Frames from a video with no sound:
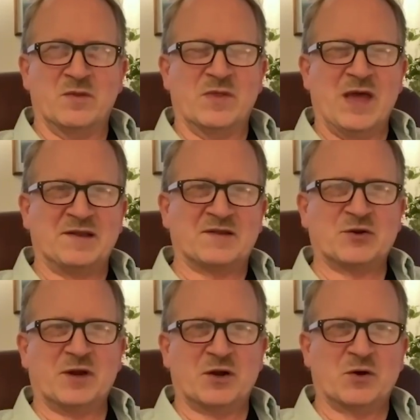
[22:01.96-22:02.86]
that's
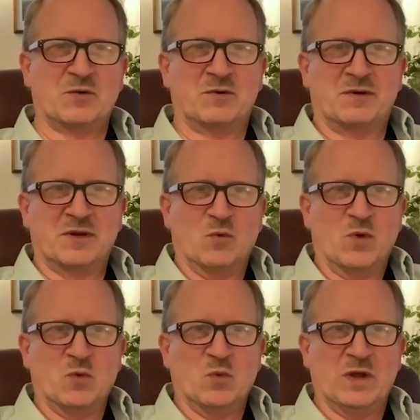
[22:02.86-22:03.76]
triggered, you
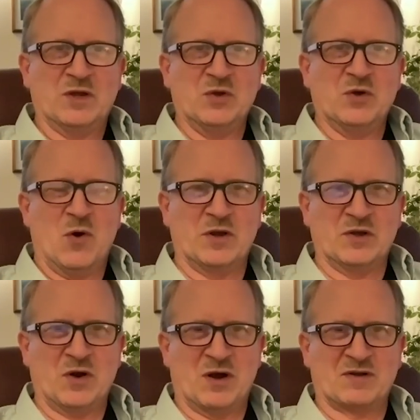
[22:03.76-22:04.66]
know, we do go
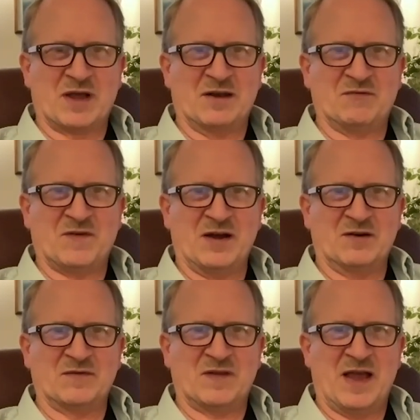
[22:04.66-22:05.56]
into our kind of fight
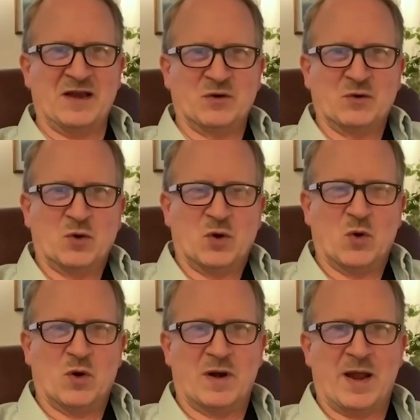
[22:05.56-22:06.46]
or flight
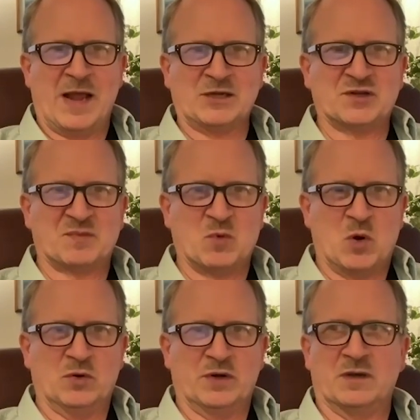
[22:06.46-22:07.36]
or anxious
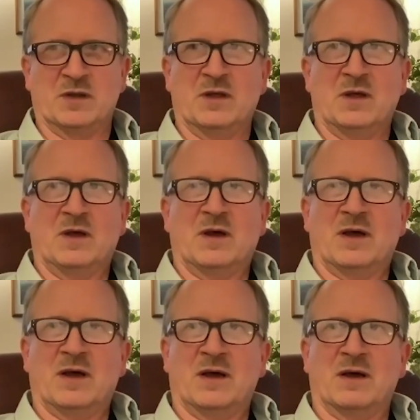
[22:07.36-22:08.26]
mode.
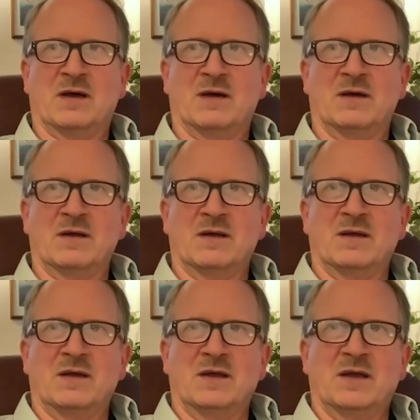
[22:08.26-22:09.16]
And
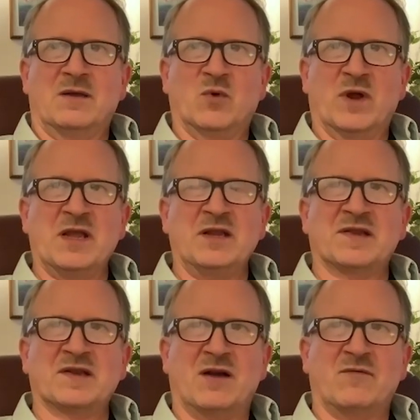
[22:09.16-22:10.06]
what he
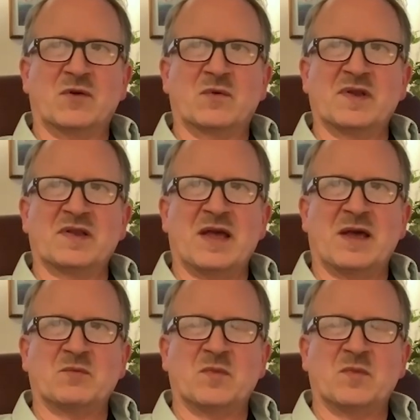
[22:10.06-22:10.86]
discovered was that